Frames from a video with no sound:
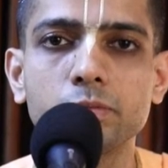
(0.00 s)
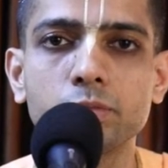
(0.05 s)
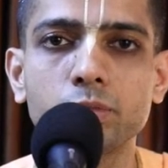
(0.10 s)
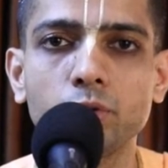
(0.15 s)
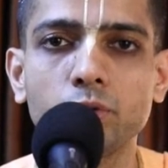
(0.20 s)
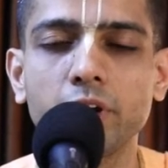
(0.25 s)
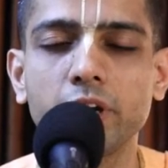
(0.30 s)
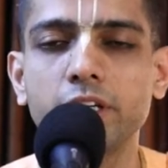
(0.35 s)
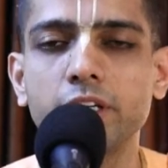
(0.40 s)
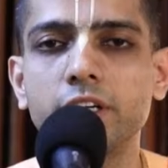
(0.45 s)

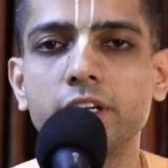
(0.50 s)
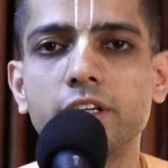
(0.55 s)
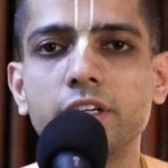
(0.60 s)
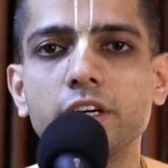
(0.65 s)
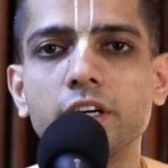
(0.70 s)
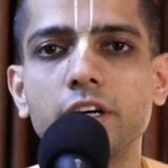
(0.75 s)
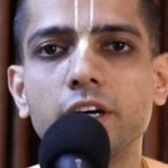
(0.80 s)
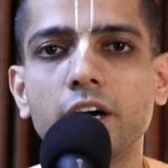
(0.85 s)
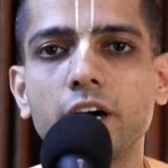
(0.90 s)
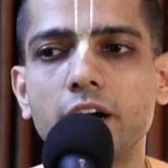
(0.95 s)

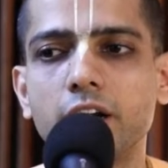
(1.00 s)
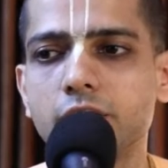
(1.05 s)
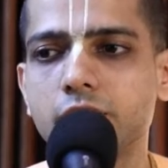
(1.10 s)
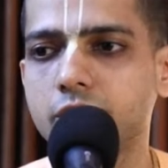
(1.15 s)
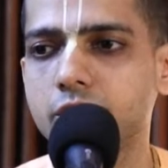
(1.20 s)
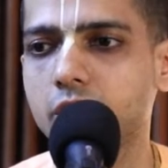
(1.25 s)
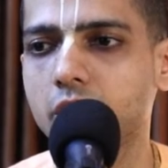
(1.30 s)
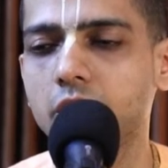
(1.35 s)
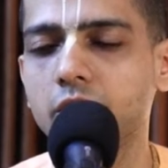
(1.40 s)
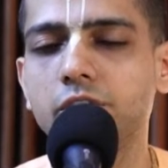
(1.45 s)
provided our
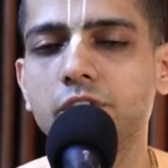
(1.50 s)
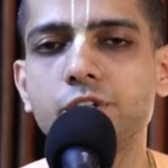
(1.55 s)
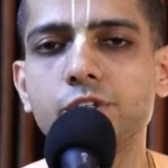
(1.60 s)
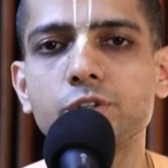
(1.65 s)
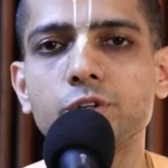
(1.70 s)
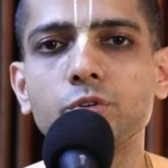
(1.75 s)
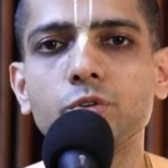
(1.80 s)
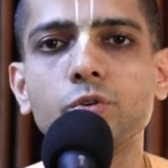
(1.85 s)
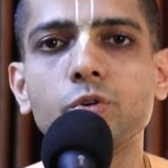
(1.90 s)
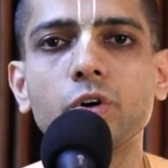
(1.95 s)
service
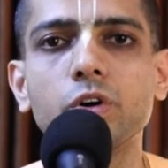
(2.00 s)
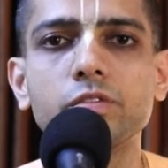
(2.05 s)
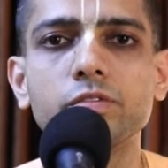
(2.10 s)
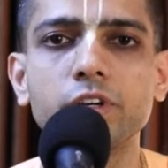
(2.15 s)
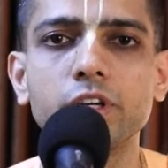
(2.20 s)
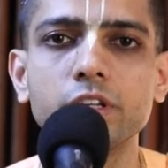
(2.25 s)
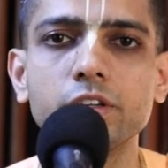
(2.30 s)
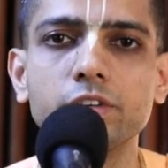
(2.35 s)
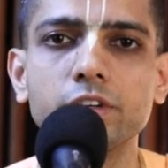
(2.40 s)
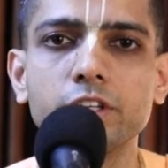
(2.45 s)
should go on
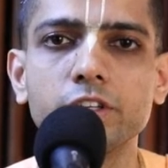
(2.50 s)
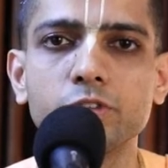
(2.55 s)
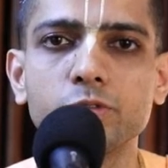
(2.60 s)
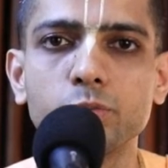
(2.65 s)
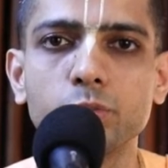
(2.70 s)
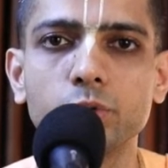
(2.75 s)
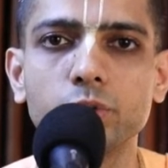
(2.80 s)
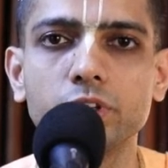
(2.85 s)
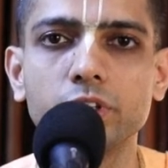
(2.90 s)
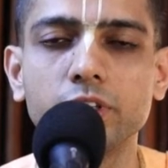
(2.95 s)
very, very
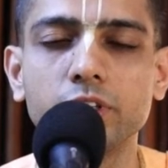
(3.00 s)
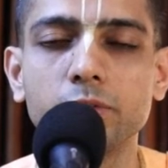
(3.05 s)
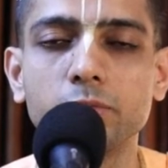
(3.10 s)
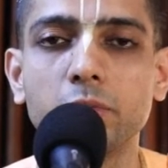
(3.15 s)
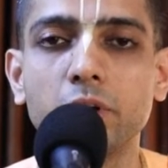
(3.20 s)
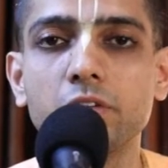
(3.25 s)
smoothly.